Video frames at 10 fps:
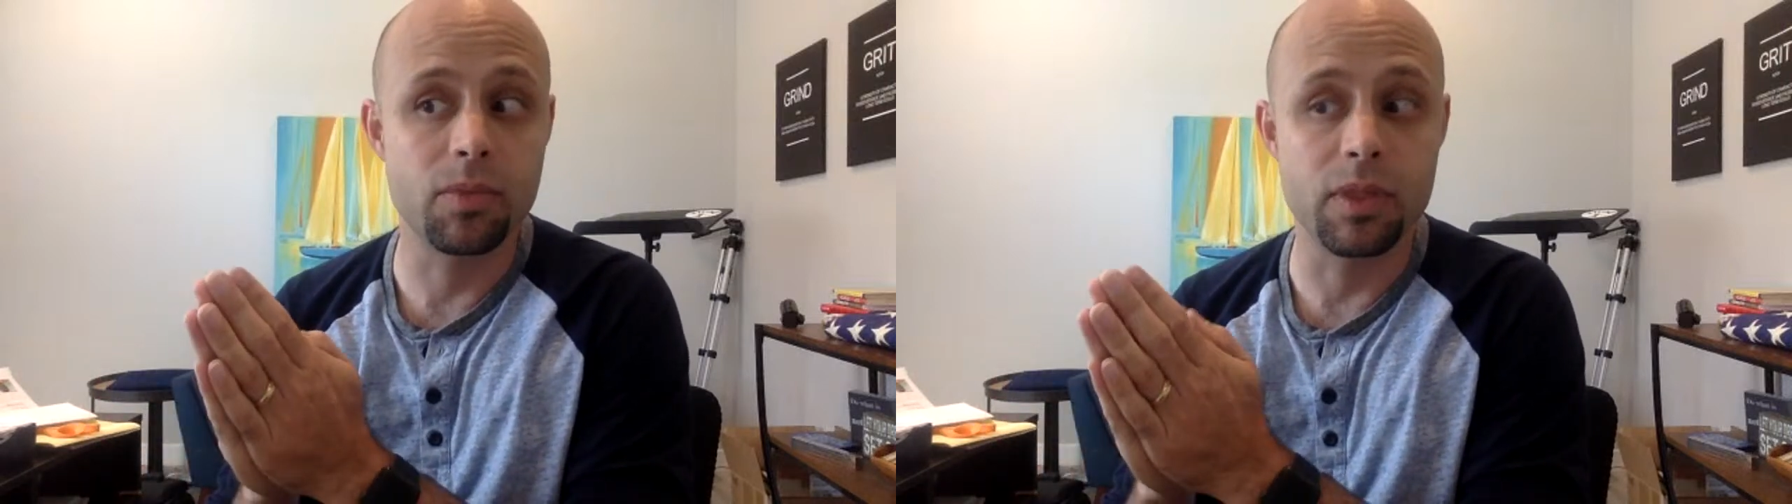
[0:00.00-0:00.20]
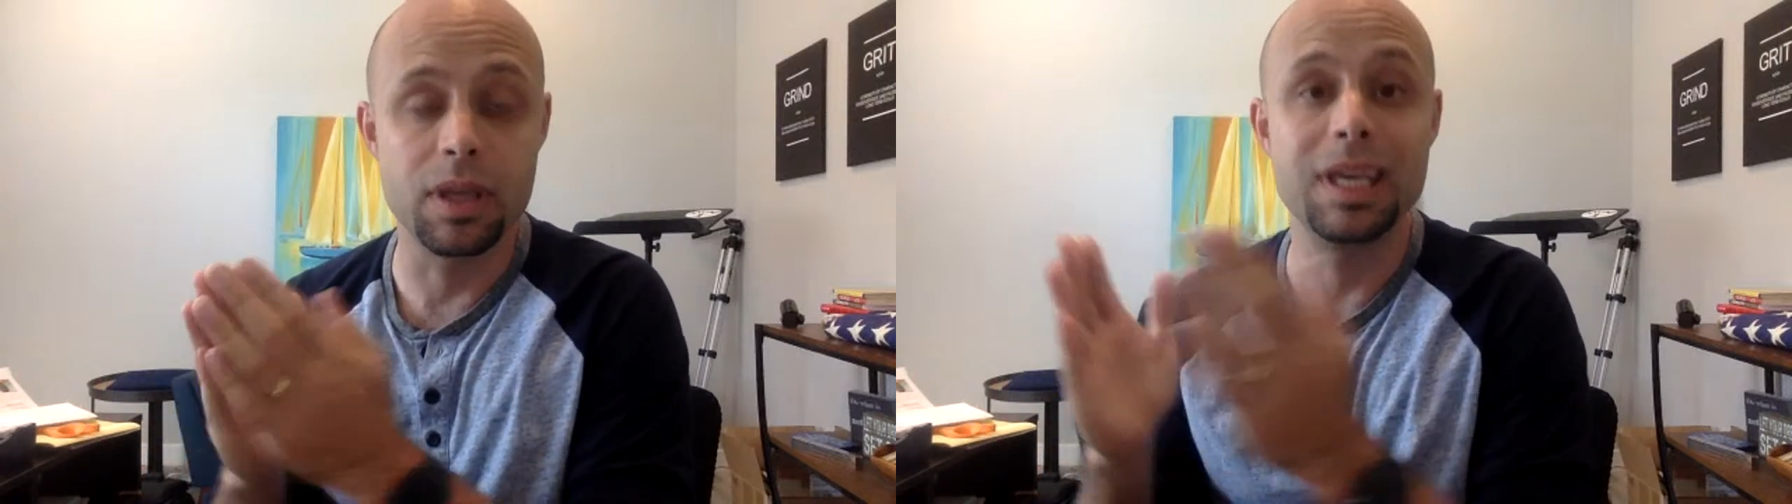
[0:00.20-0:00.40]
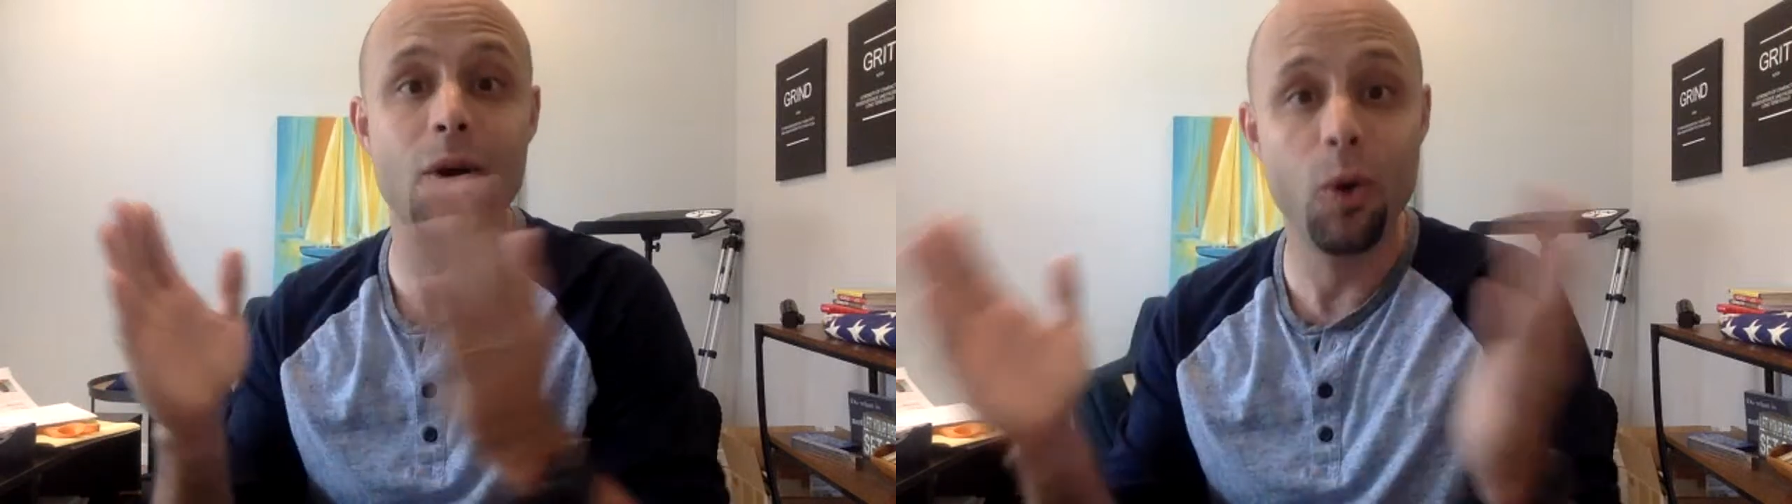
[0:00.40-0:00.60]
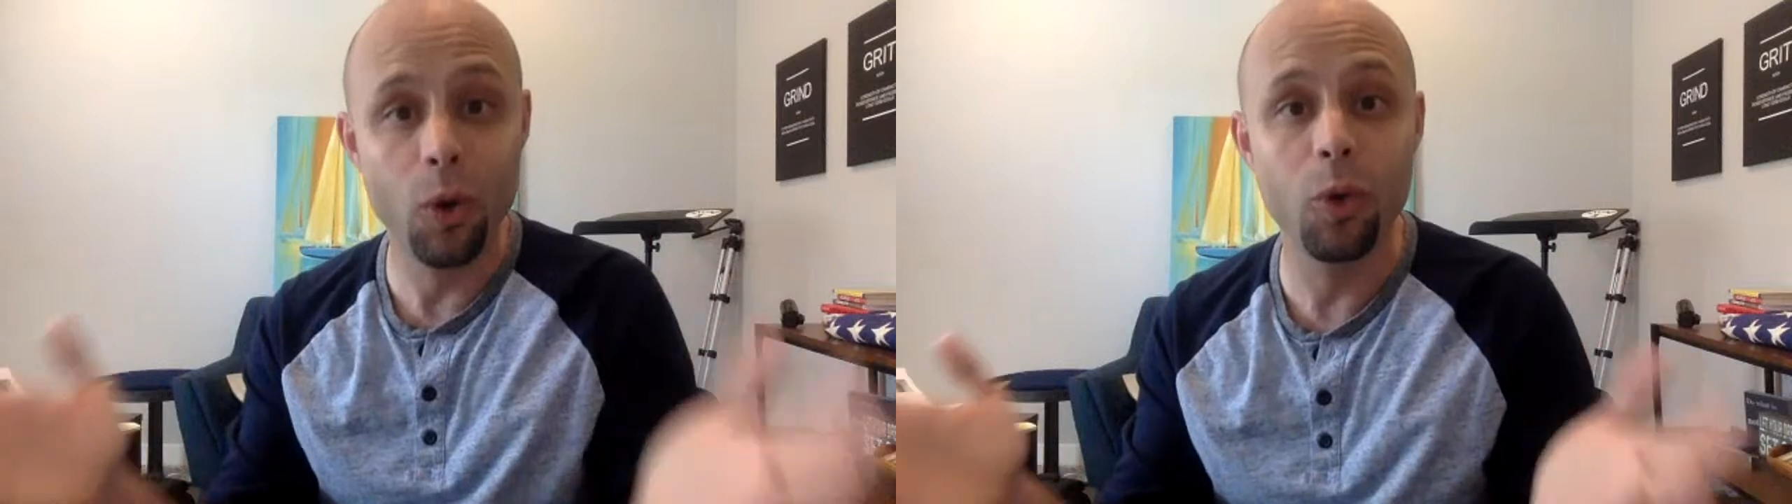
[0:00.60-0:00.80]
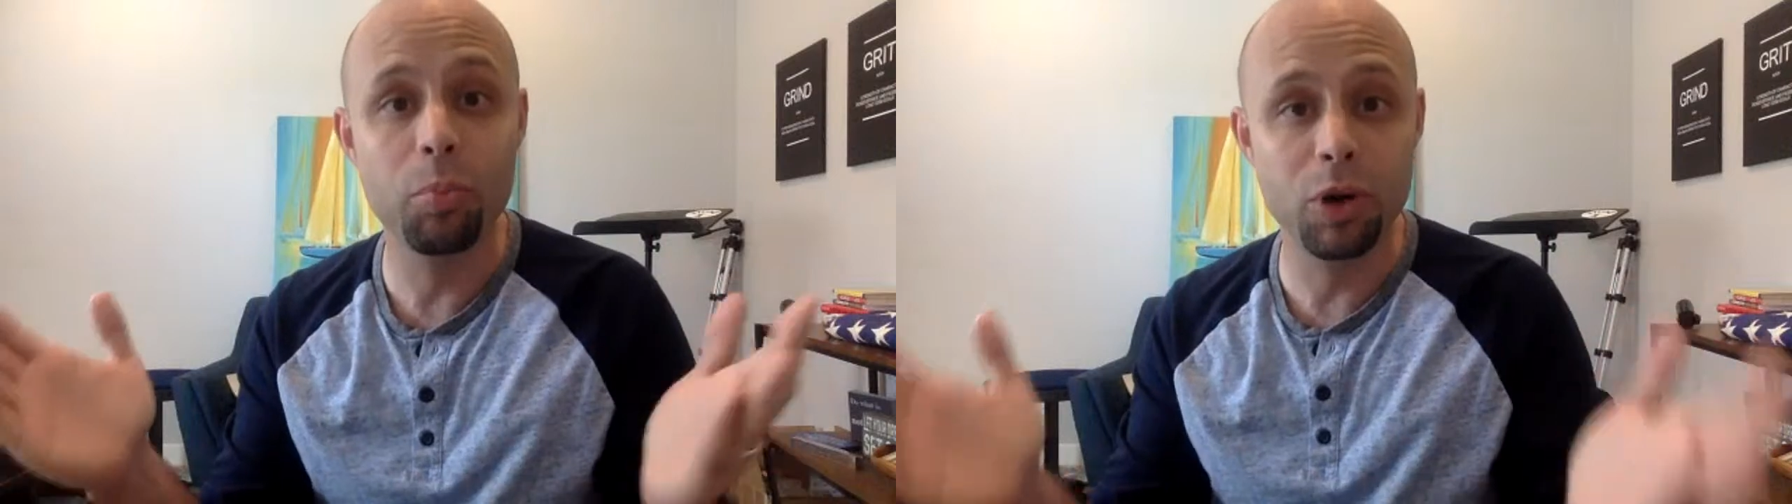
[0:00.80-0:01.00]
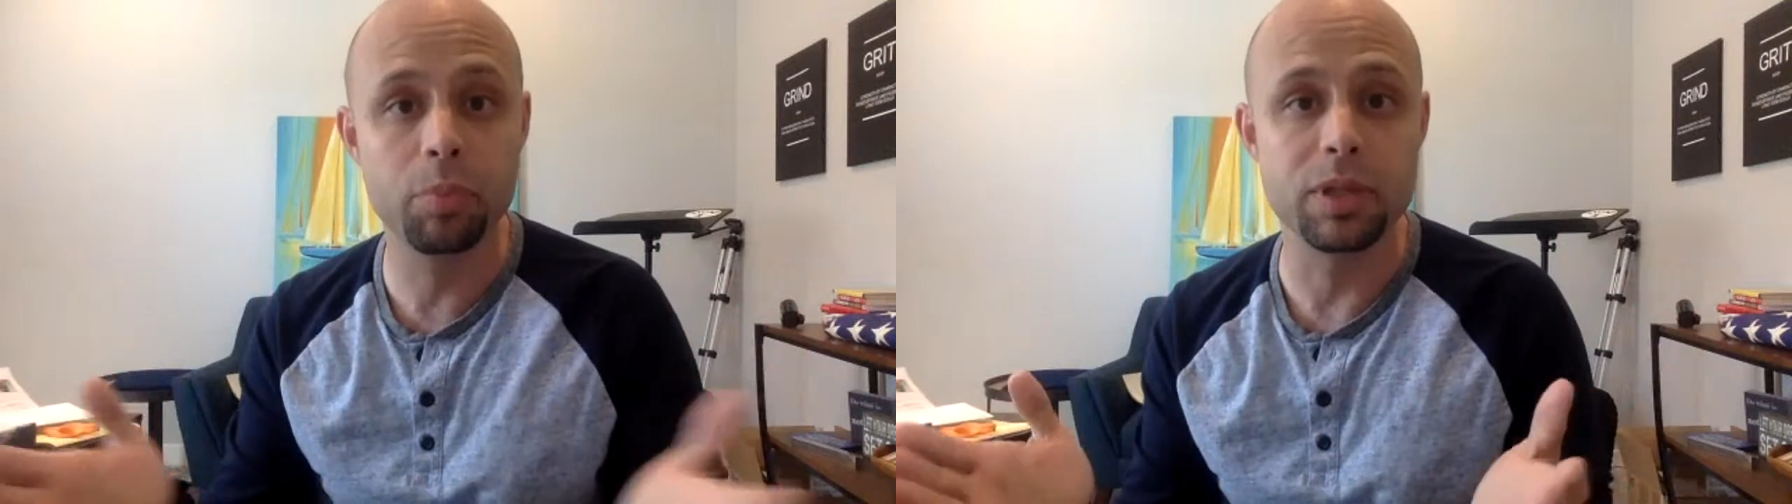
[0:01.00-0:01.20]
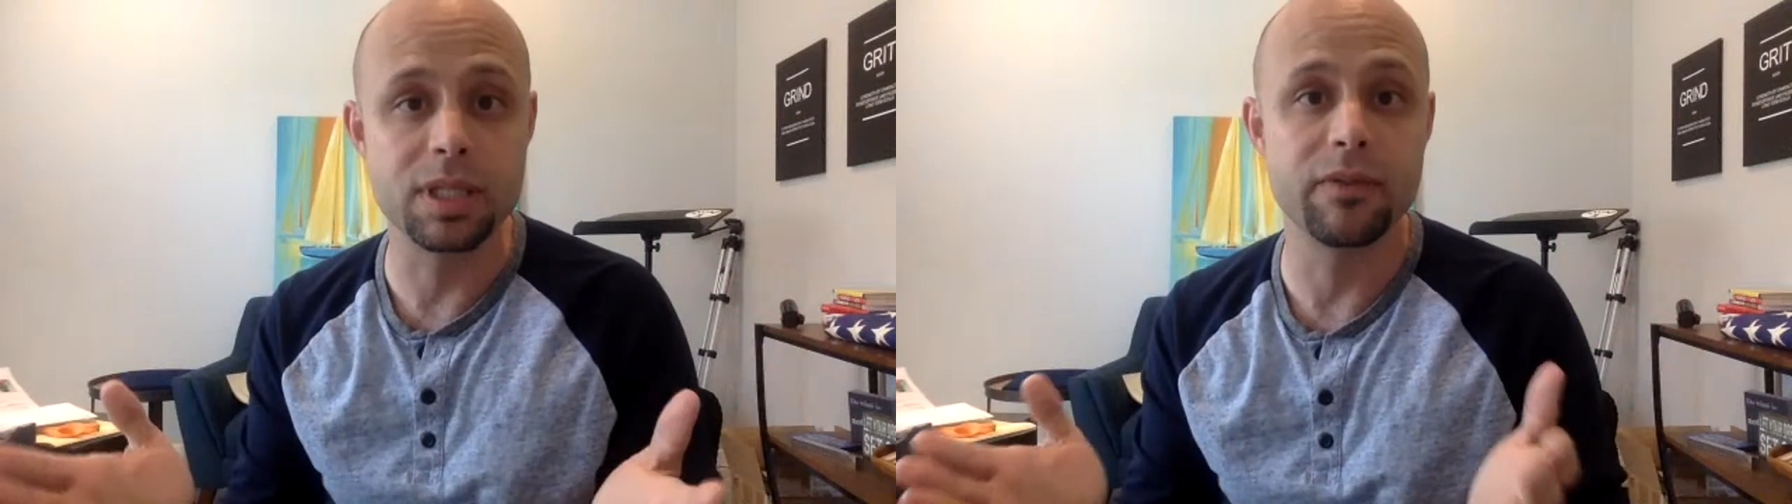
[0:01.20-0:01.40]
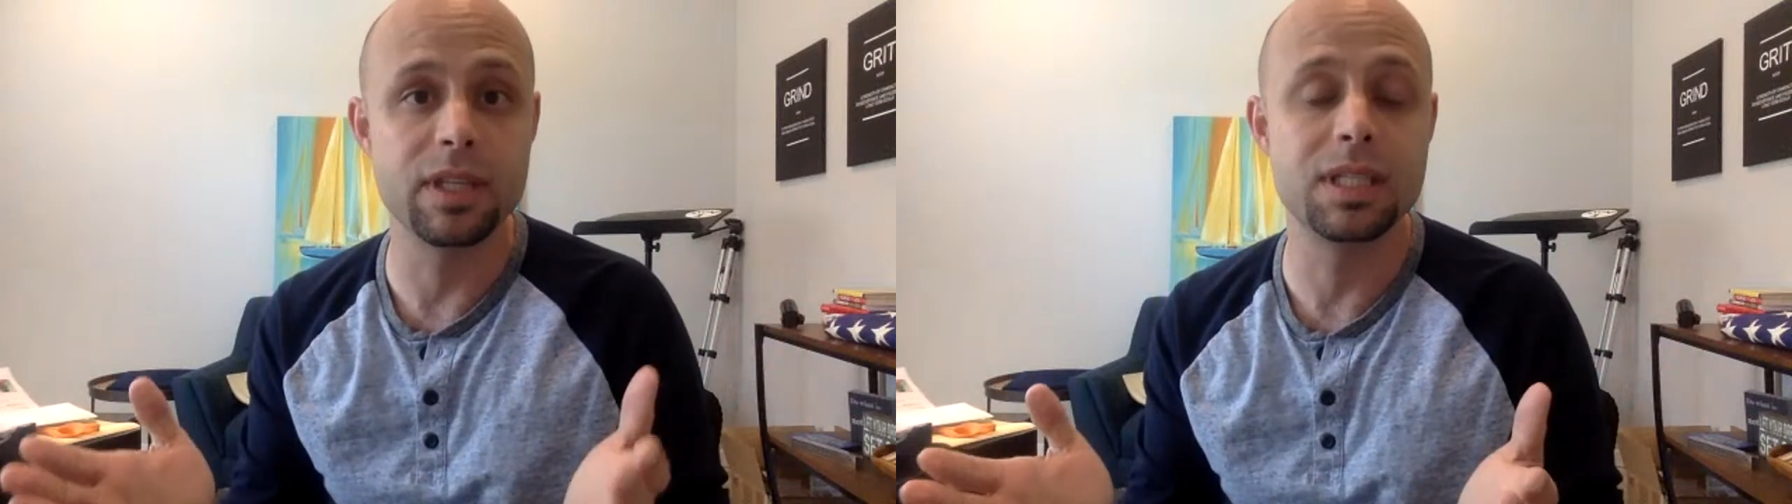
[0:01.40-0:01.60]
the whole purpose
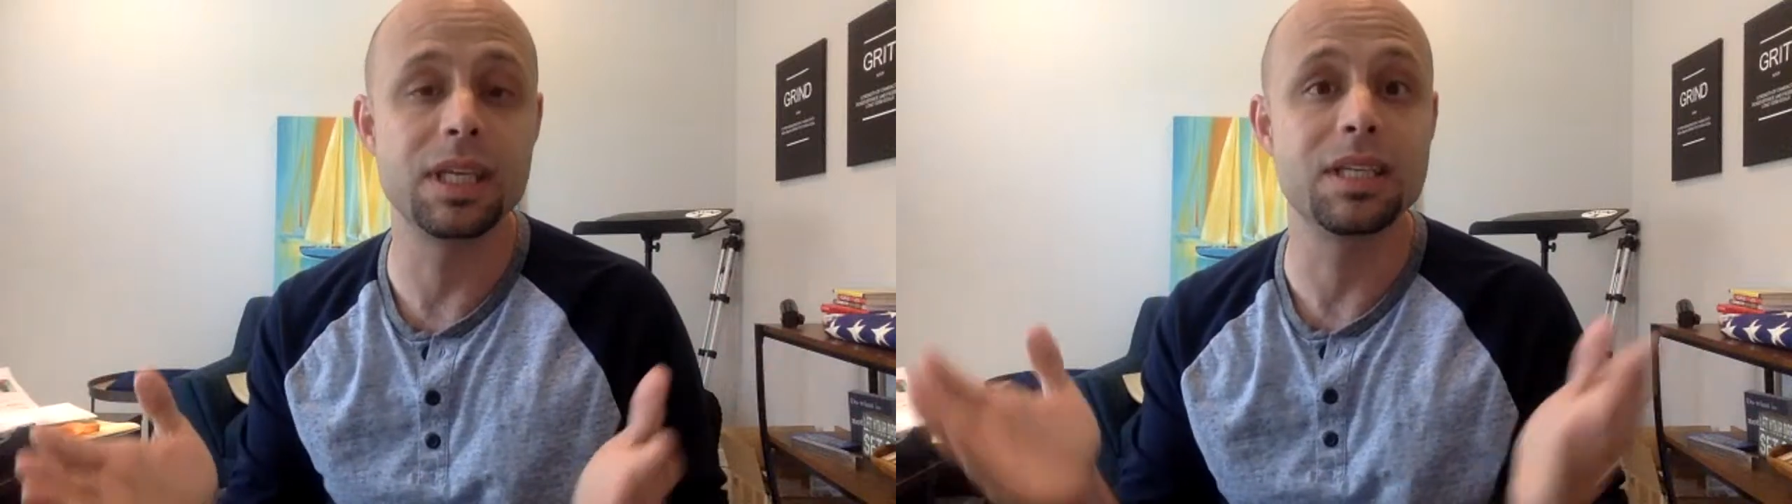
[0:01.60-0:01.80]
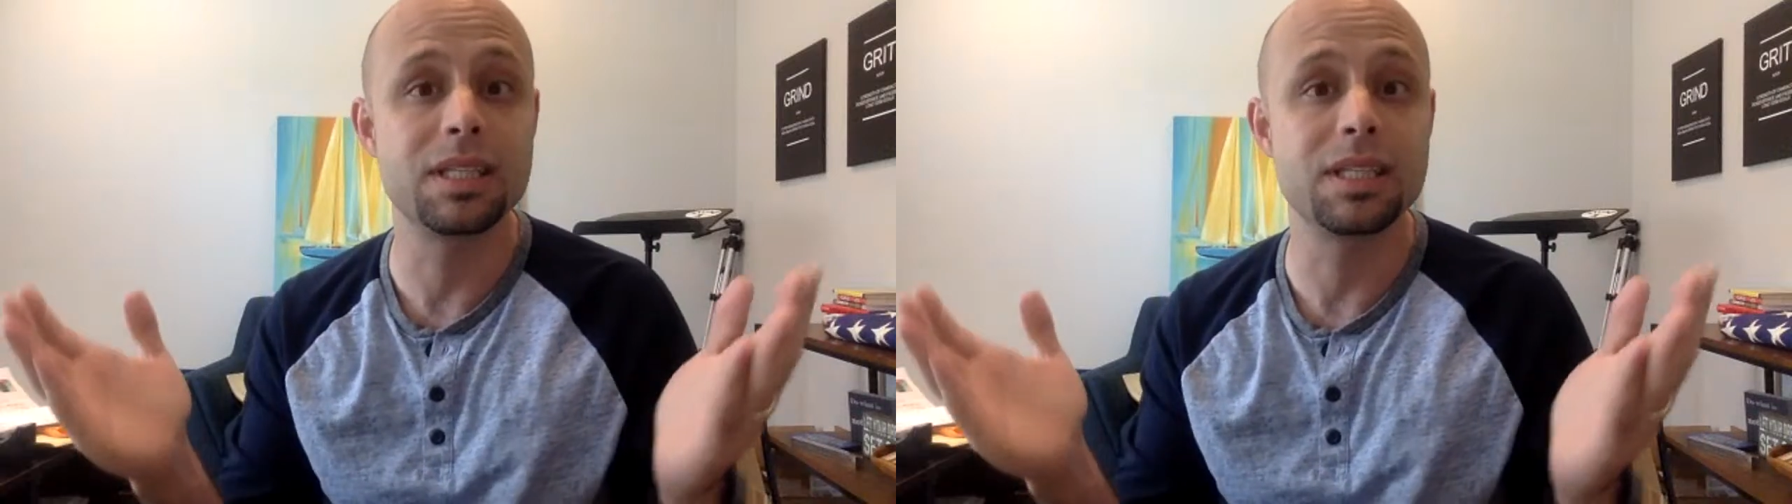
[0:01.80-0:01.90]
of this thing,